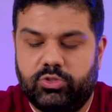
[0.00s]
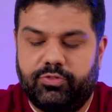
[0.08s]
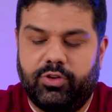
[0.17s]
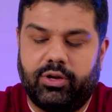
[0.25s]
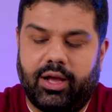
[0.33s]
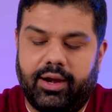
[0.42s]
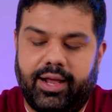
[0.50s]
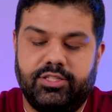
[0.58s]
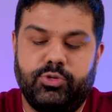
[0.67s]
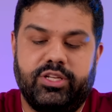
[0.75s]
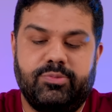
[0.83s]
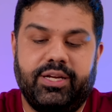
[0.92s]
So if your car has
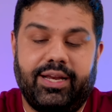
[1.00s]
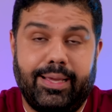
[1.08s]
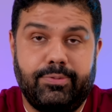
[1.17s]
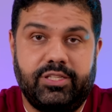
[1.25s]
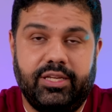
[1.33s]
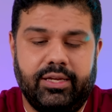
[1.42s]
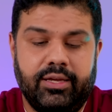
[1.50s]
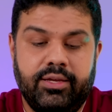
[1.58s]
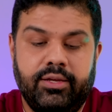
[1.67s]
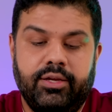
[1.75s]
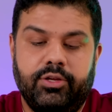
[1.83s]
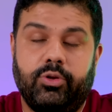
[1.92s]
USB Type-C,
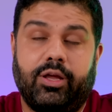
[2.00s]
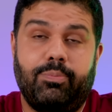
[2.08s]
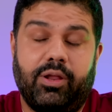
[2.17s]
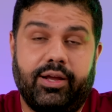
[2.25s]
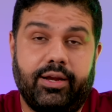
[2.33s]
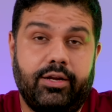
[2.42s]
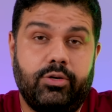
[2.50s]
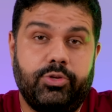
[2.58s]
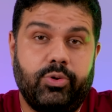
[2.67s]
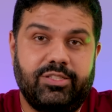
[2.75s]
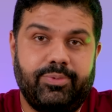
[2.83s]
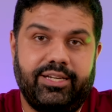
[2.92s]
you can plug it into
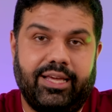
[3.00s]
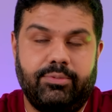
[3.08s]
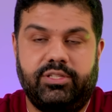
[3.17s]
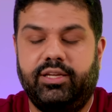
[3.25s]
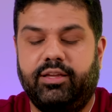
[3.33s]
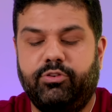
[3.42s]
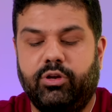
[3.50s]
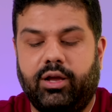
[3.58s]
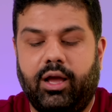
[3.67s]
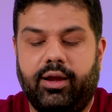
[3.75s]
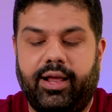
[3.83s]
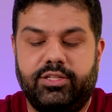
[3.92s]
USB Type-C. If your
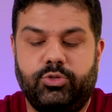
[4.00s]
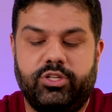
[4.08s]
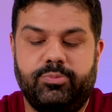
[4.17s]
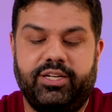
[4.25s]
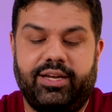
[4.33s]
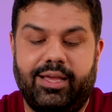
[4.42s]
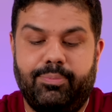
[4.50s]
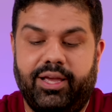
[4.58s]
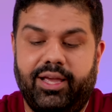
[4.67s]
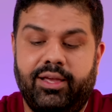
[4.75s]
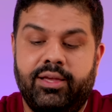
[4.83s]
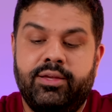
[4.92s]
car has USB
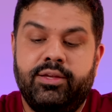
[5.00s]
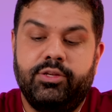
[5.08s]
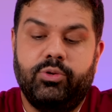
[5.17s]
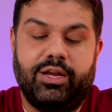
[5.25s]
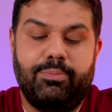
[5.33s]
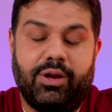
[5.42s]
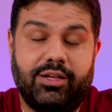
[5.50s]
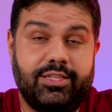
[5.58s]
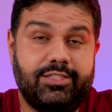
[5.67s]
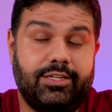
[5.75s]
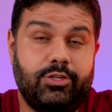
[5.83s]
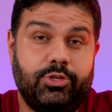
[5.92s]
Type-A, you can plug
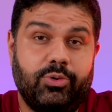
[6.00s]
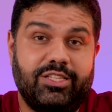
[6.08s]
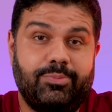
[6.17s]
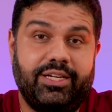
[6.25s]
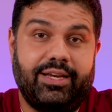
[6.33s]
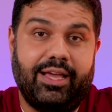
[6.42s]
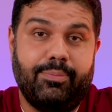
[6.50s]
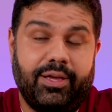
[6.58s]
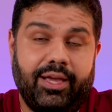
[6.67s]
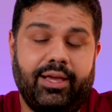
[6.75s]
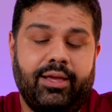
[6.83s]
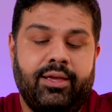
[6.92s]
this into USB
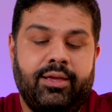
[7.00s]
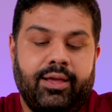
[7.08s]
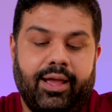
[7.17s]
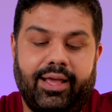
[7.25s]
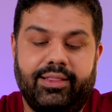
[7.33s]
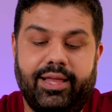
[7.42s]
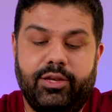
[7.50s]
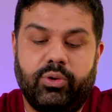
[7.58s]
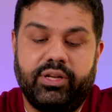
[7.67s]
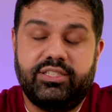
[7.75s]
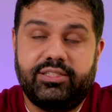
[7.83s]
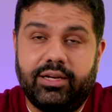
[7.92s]
Type-A, and then you
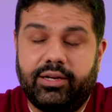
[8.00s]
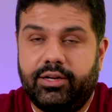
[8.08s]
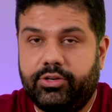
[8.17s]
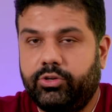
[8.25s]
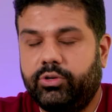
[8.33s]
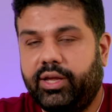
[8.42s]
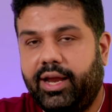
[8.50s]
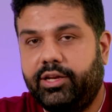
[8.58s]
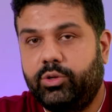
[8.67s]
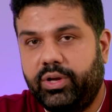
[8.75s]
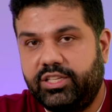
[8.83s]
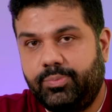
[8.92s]
can still continue to get
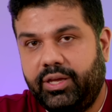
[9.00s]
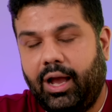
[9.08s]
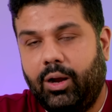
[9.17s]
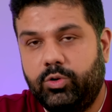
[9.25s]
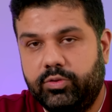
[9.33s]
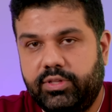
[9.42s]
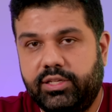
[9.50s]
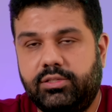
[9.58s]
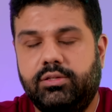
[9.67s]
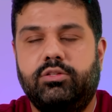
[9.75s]
USB out of this.